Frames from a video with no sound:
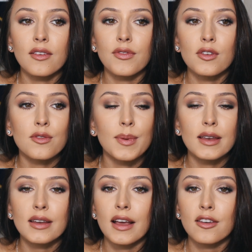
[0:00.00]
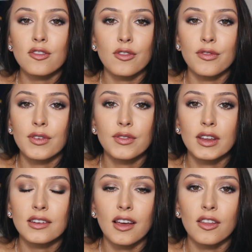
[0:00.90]
if you spend an extra
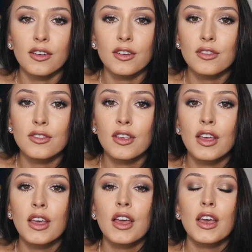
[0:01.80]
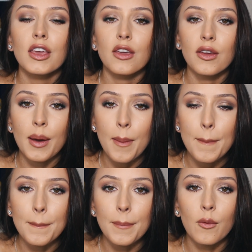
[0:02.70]
$15, you get
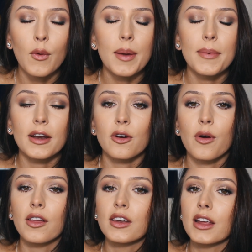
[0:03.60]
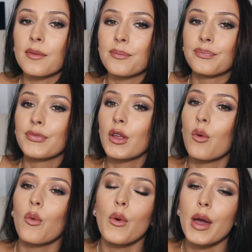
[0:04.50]
way better quality.
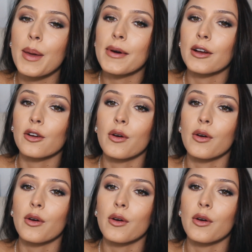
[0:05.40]
Way better